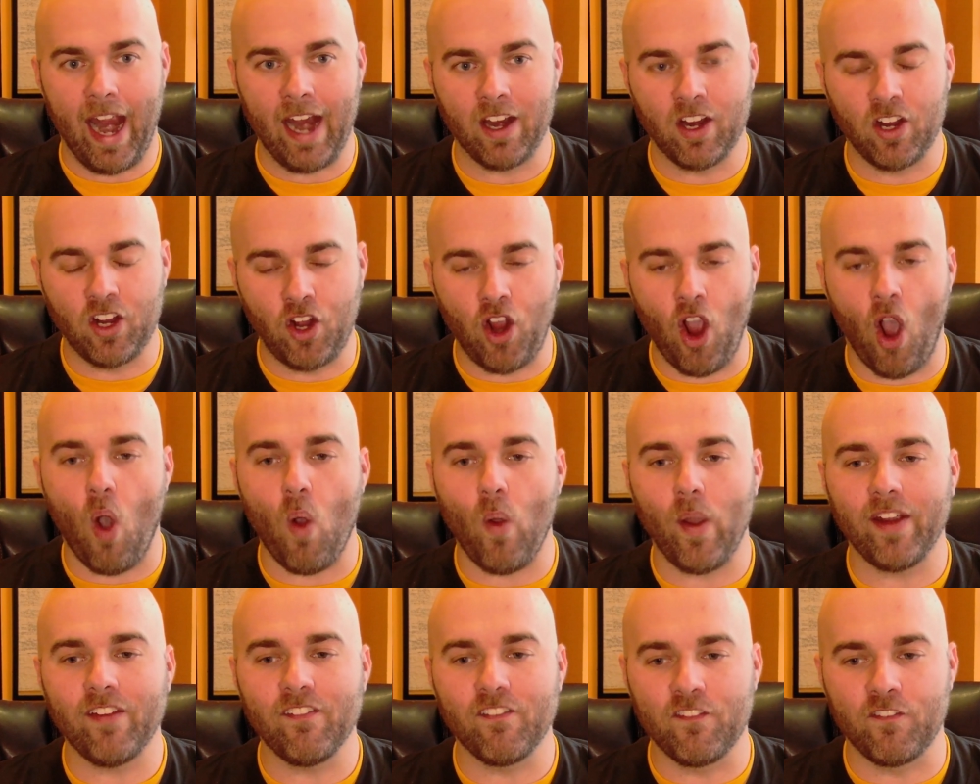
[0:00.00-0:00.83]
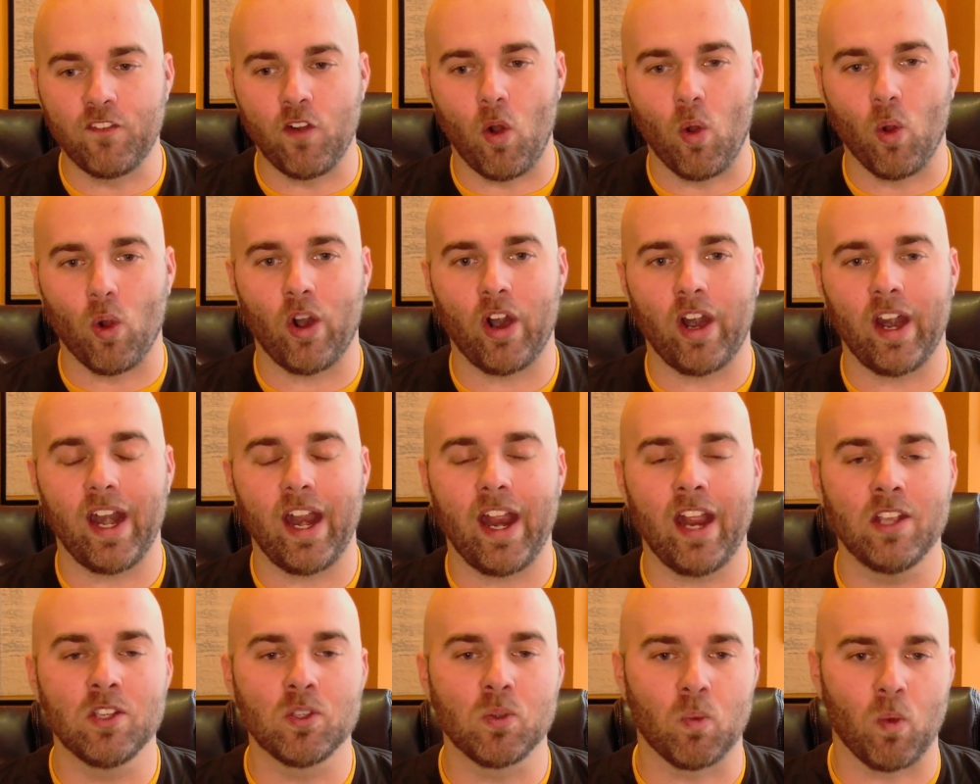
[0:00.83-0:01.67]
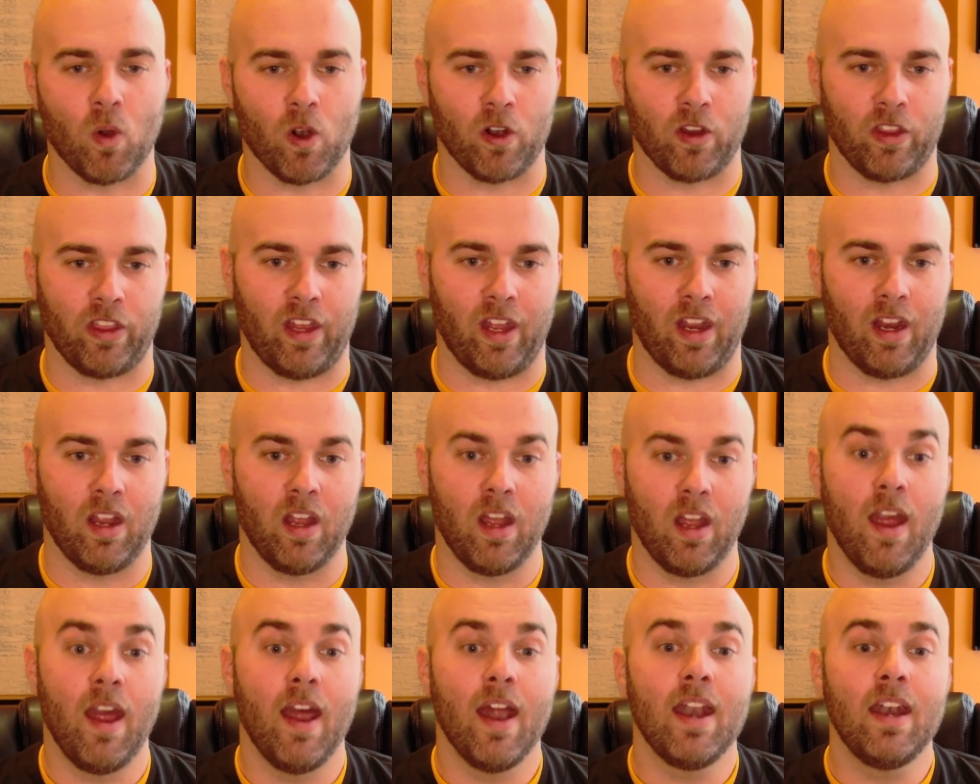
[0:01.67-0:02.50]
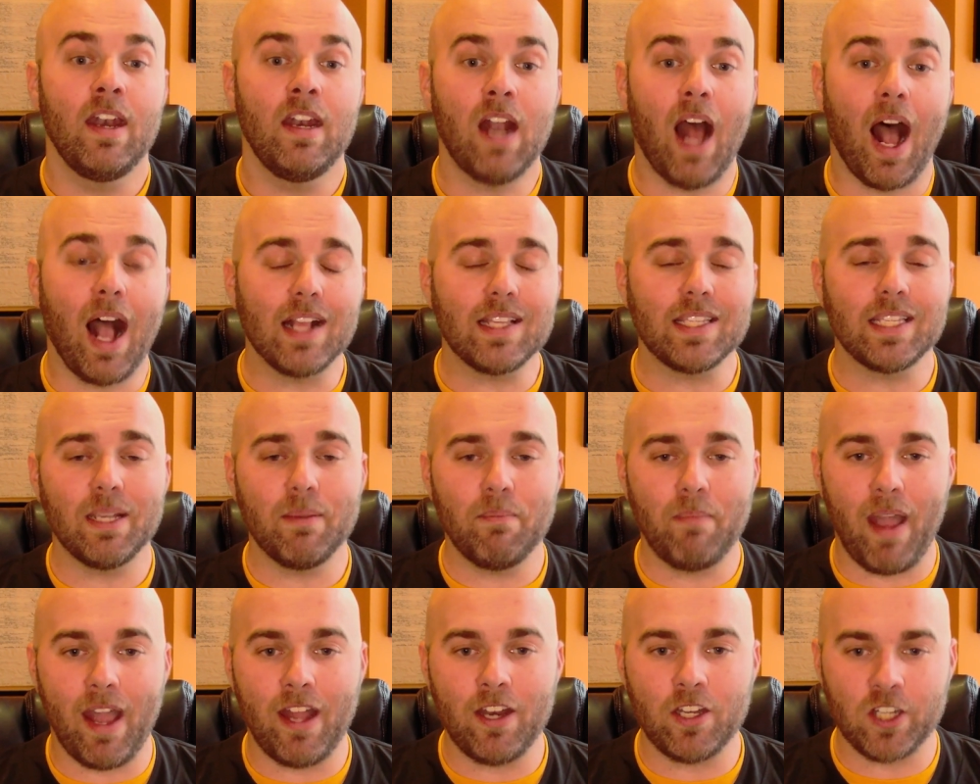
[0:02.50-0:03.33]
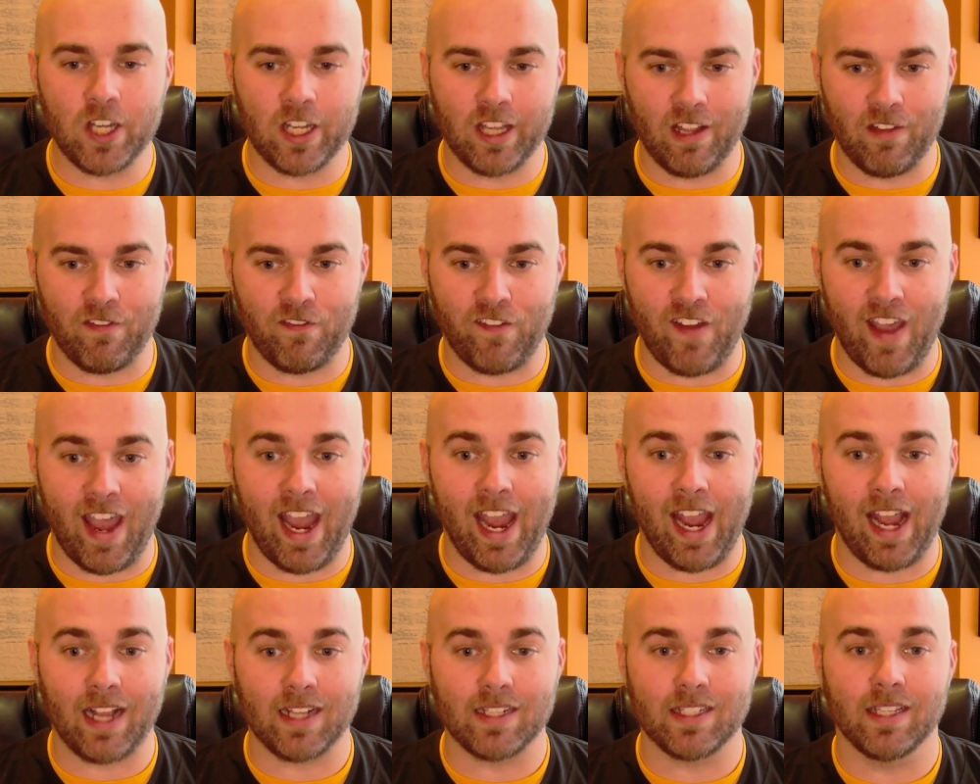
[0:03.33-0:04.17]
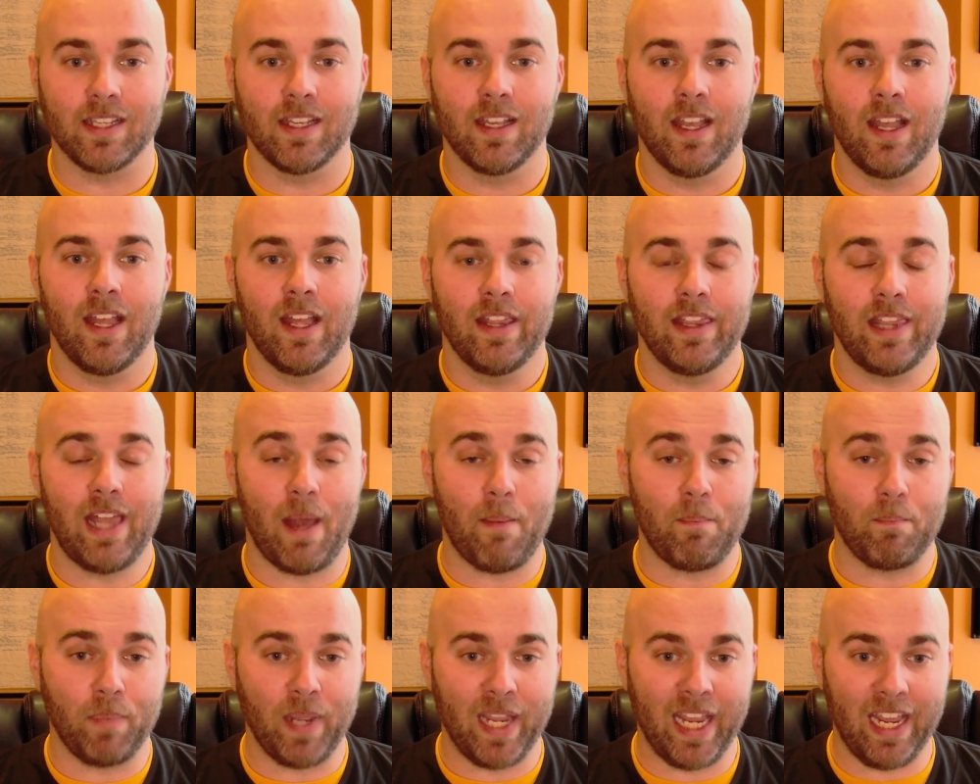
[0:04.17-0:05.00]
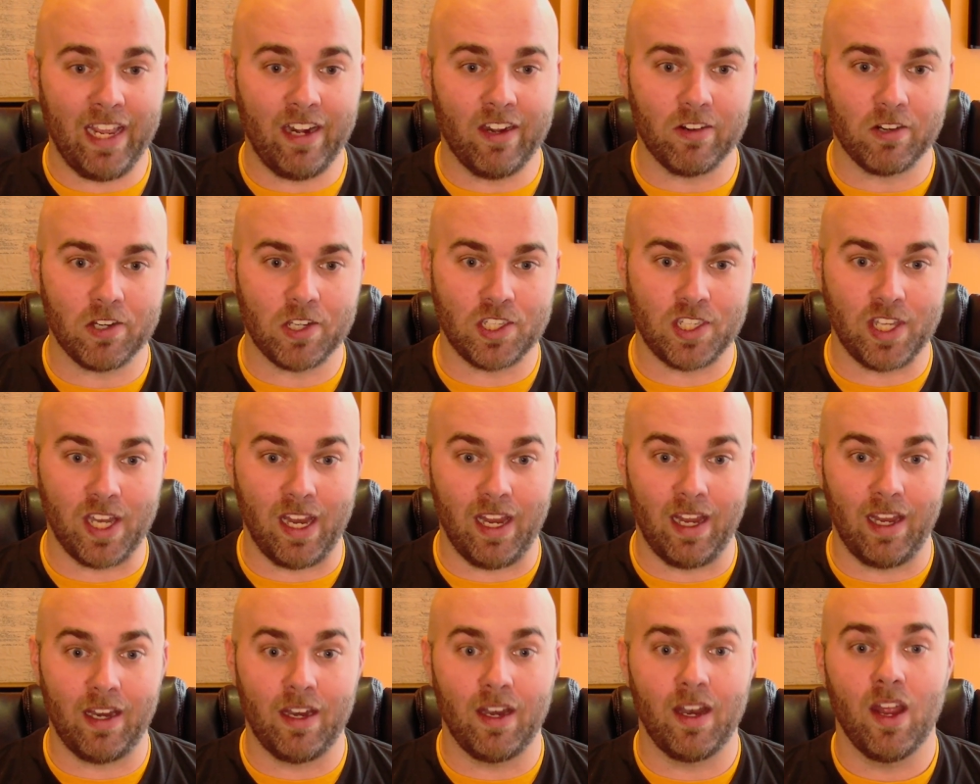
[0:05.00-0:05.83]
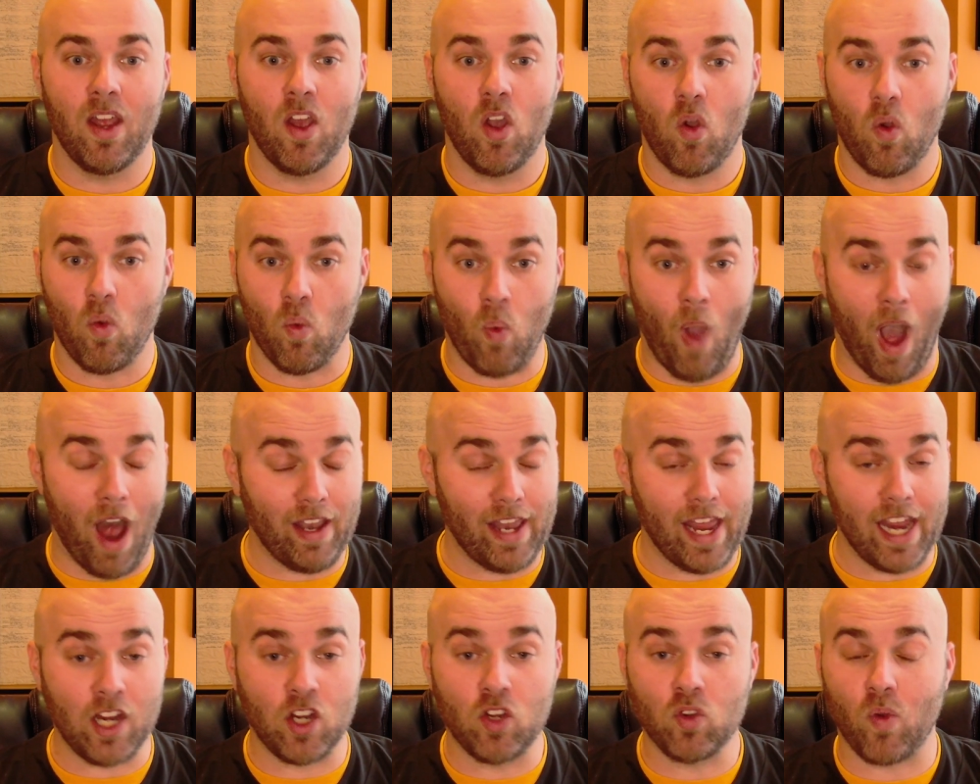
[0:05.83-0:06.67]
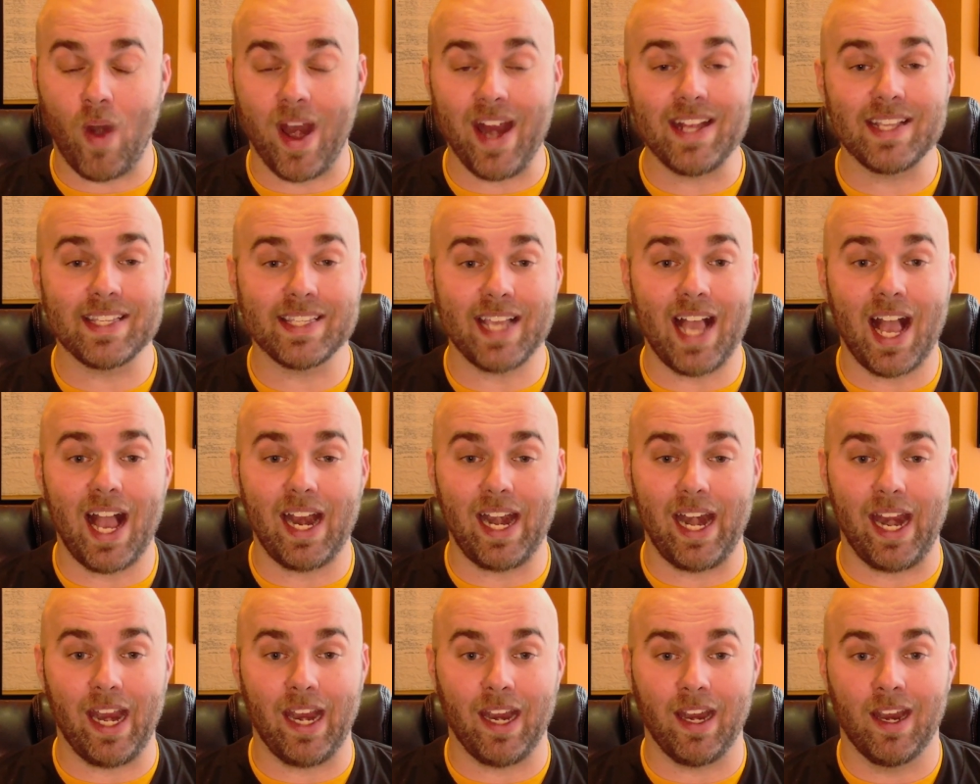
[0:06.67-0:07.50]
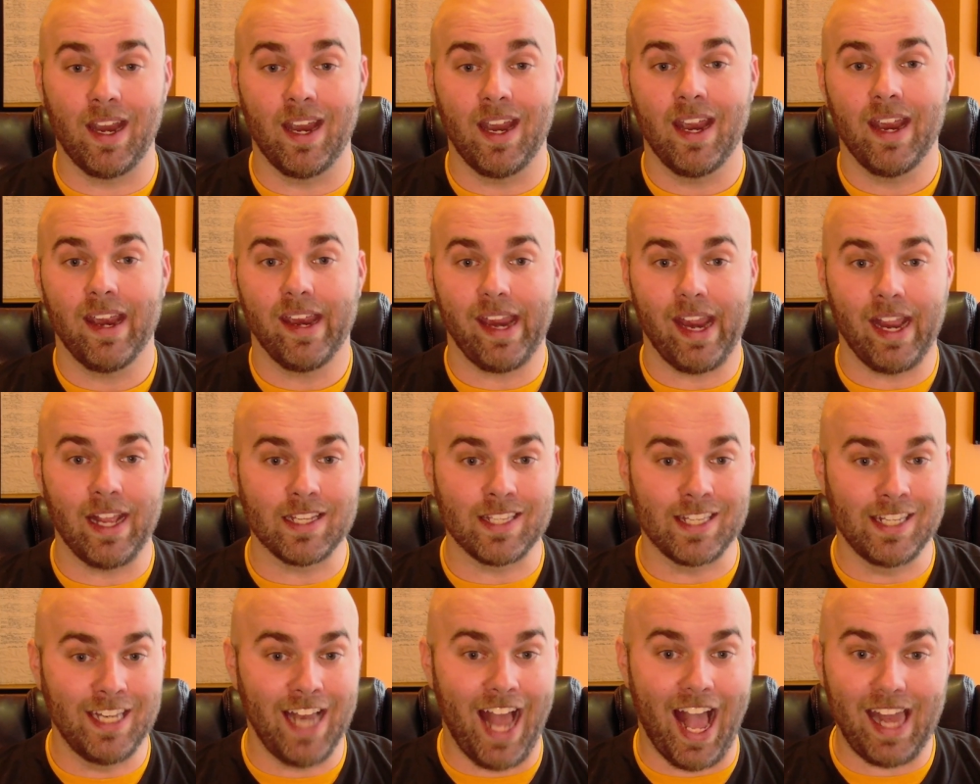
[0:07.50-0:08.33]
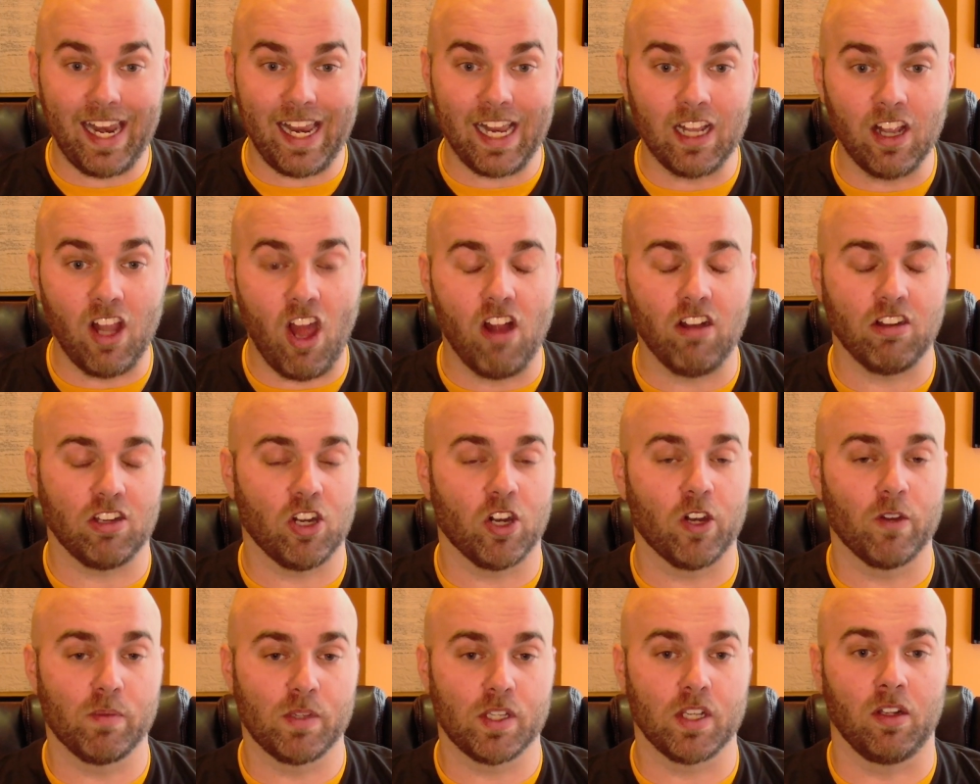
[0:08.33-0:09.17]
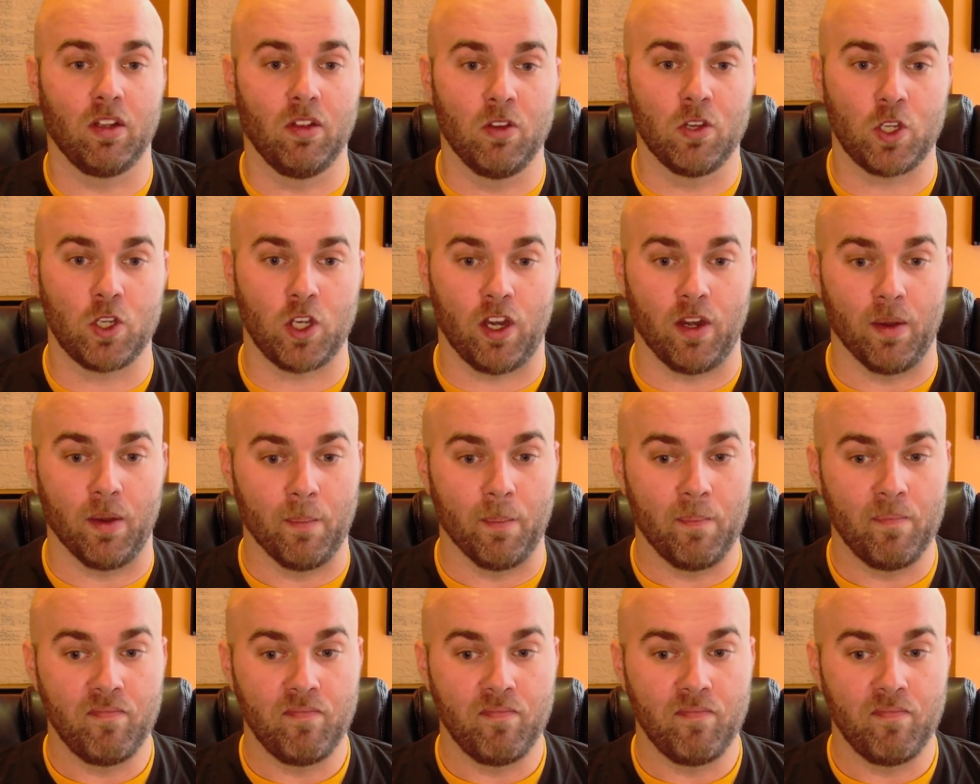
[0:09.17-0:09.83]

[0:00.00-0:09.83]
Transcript: And going for it is worth it. Not to mention the fact that Peterson, while a great signing, is not a long-term solution.